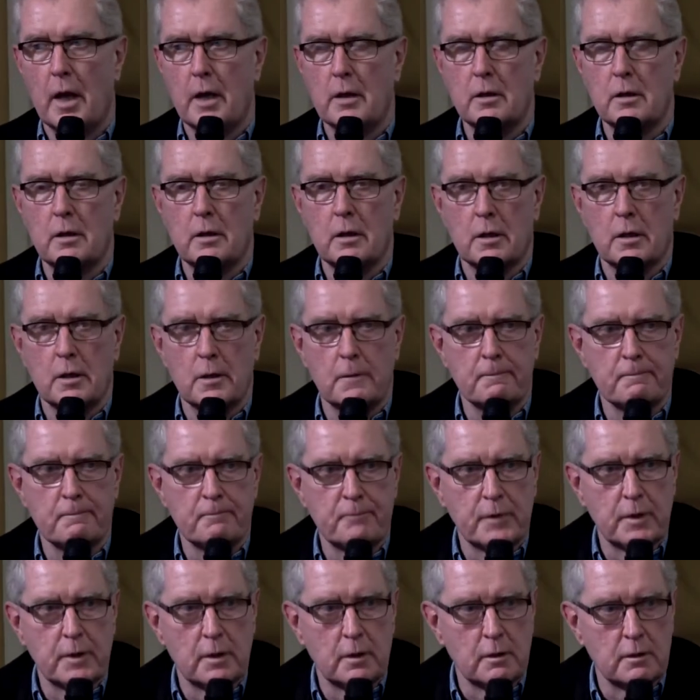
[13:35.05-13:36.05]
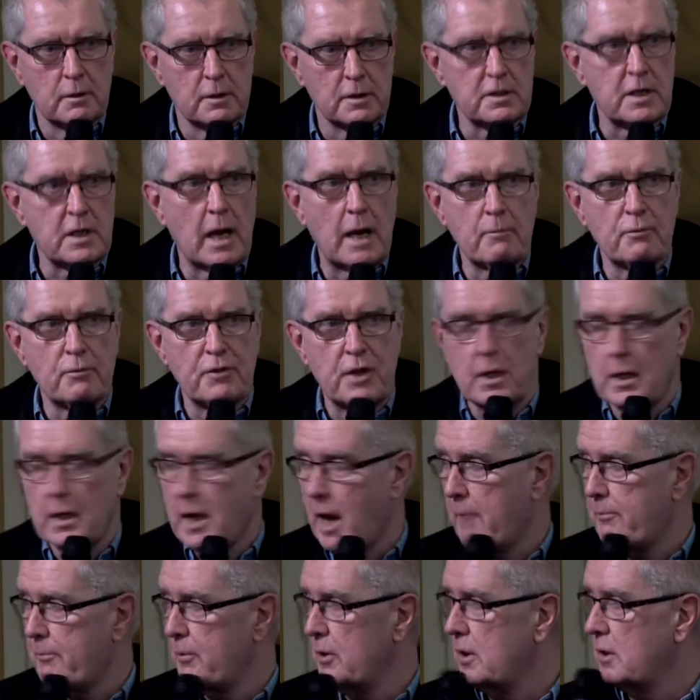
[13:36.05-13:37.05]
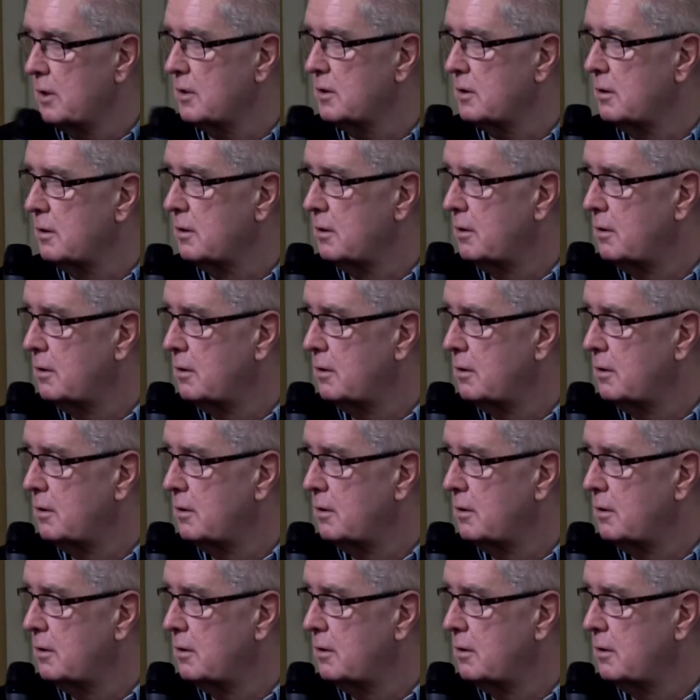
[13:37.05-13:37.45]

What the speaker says: the same thing happened on